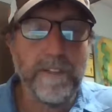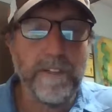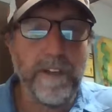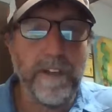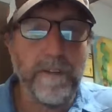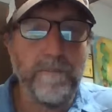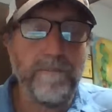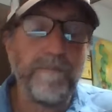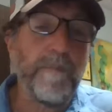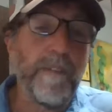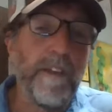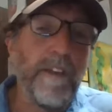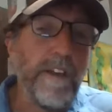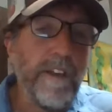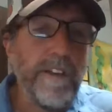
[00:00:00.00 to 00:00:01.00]
but
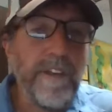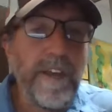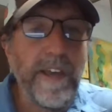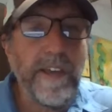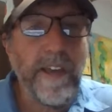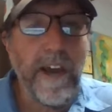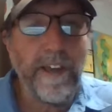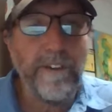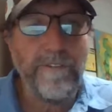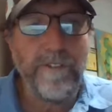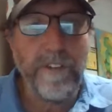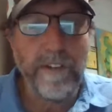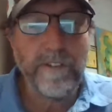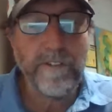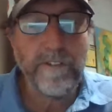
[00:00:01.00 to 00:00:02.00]
they had
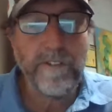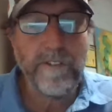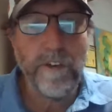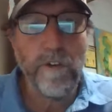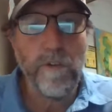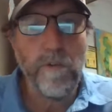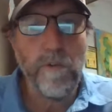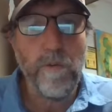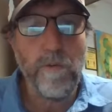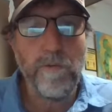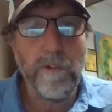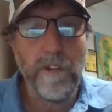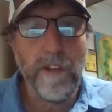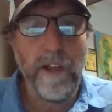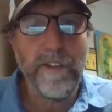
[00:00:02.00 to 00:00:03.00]
conflicts. So
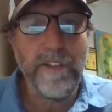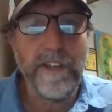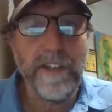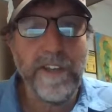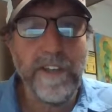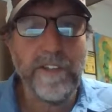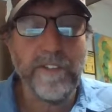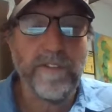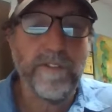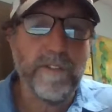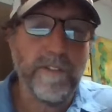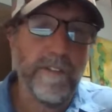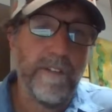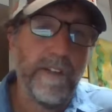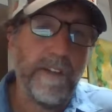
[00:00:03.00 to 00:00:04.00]
a lot of the
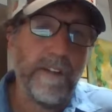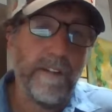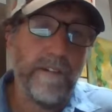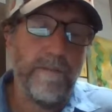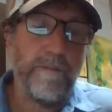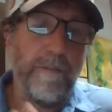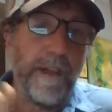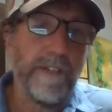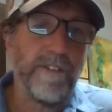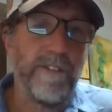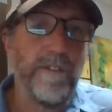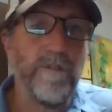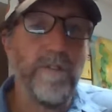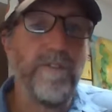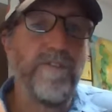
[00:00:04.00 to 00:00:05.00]
Indians
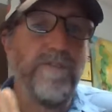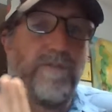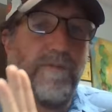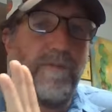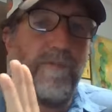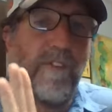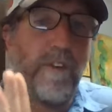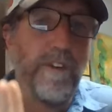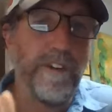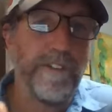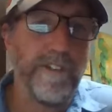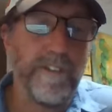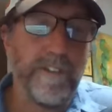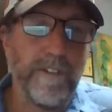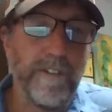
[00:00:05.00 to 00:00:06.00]
basically were
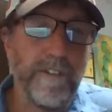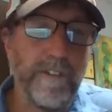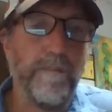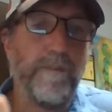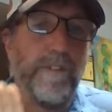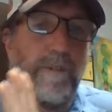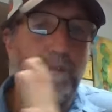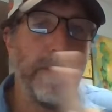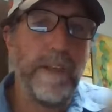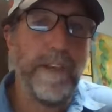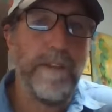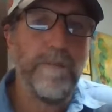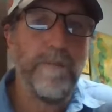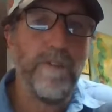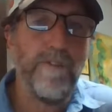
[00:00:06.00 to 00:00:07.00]
forced to
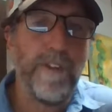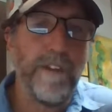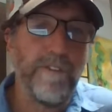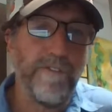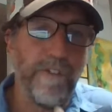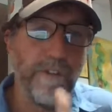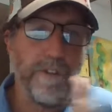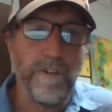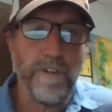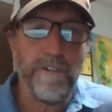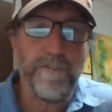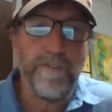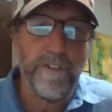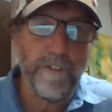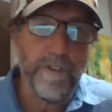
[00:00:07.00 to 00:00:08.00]
be moving further
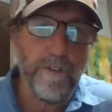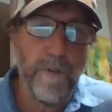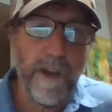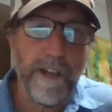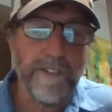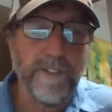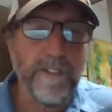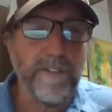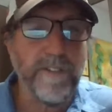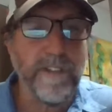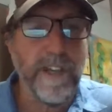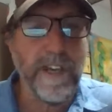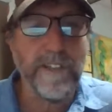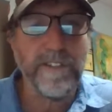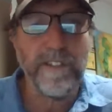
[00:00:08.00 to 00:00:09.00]
and further west as the
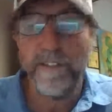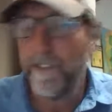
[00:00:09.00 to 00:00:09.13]
United